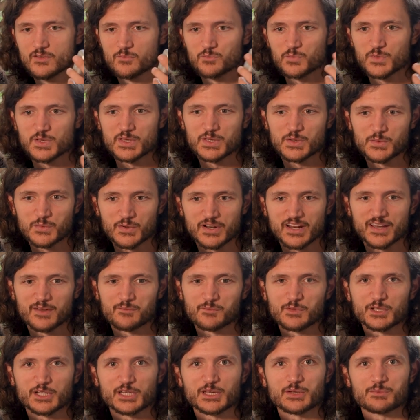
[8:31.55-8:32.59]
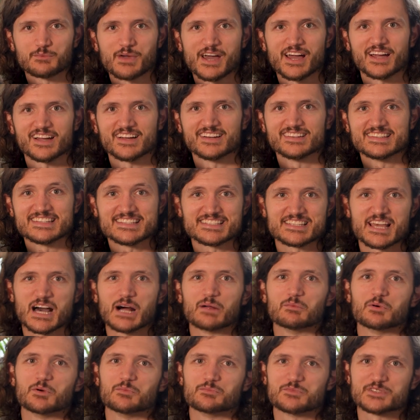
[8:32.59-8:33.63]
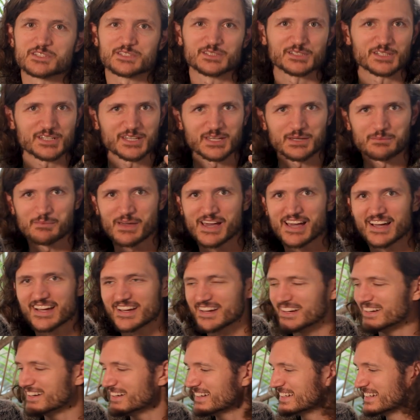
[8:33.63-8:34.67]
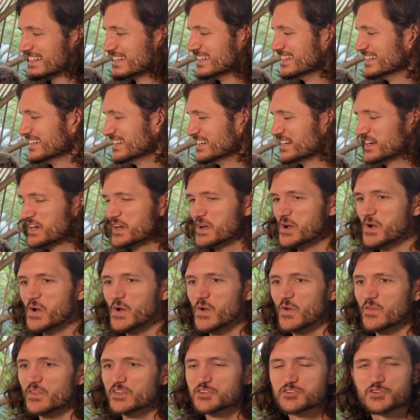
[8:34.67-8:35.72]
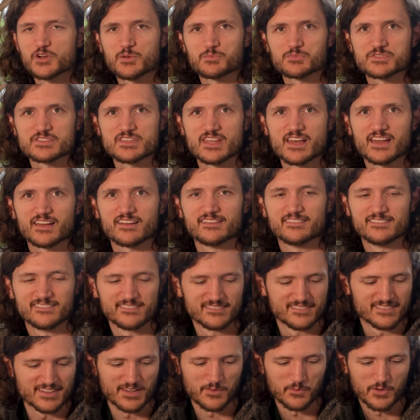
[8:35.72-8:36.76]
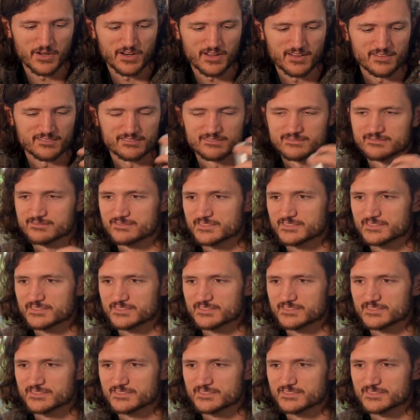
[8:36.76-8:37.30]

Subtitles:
me when I'm looking back on these albums and looking back on the trips that I went on.